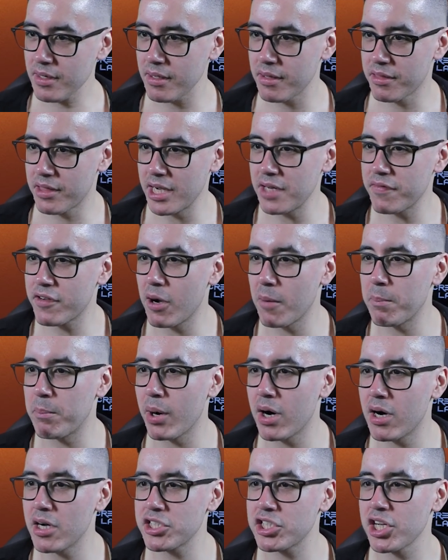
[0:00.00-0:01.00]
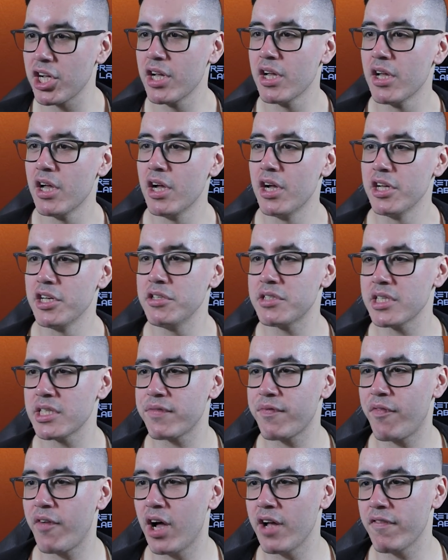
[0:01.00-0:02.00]
Then you've got Barge. Uses
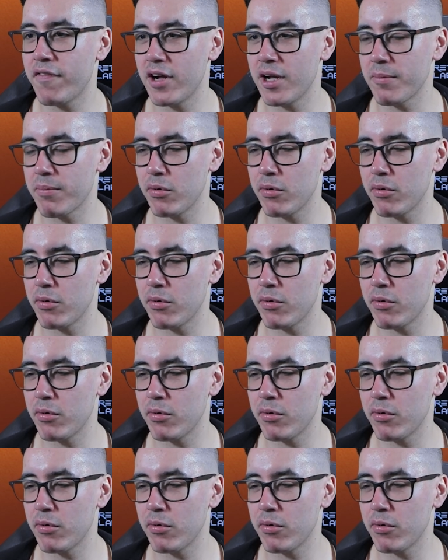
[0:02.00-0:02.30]
Firefight